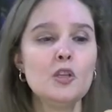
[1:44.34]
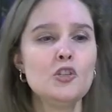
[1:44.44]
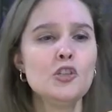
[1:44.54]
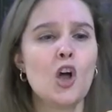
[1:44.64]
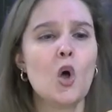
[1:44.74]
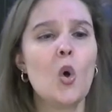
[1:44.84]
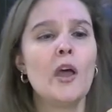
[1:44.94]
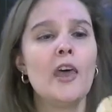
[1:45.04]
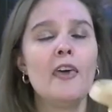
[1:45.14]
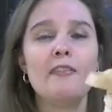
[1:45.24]
So
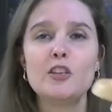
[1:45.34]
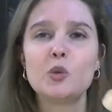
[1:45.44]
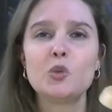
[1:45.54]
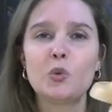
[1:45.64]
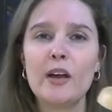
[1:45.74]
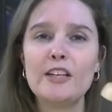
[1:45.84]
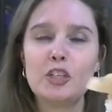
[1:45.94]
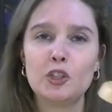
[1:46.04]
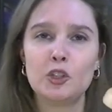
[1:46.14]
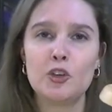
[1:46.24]
this was great
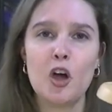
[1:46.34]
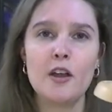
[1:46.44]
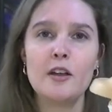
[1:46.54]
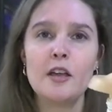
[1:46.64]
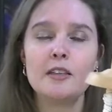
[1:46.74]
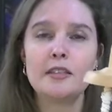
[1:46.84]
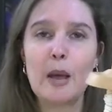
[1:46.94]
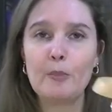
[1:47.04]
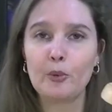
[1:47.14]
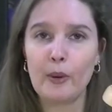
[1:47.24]
to learn on
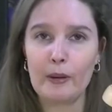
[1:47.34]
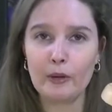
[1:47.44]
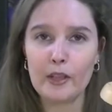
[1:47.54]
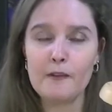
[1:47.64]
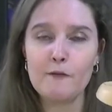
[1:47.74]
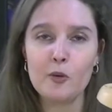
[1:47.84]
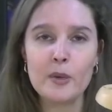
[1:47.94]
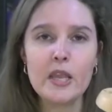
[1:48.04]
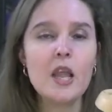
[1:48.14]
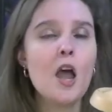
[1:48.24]
temporarily for
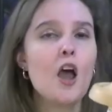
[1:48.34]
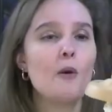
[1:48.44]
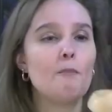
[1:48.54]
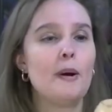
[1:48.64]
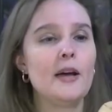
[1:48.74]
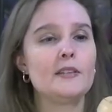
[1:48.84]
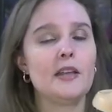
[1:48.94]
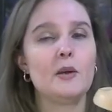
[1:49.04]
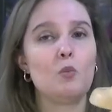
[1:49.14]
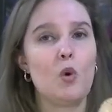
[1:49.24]
me, but
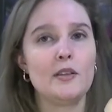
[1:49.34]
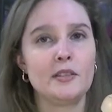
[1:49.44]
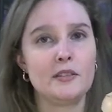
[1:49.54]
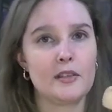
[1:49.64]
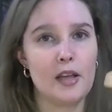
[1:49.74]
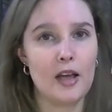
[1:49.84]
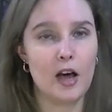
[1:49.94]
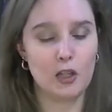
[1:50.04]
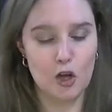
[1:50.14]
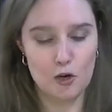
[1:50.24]
it wasn't
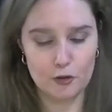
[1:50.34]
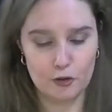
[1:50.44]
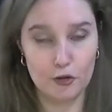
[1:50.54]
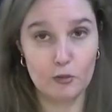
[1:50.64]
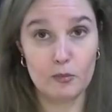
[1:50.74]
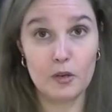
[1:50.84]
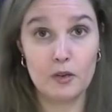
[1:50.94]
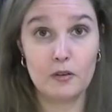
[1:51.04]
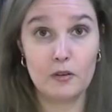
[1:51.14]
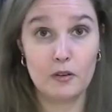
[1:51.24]
a long-term
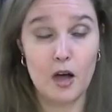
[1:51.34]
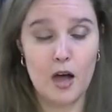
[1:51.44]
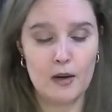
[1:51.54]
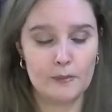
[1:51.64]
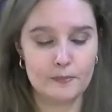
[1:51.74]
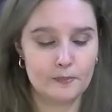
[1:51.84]
um,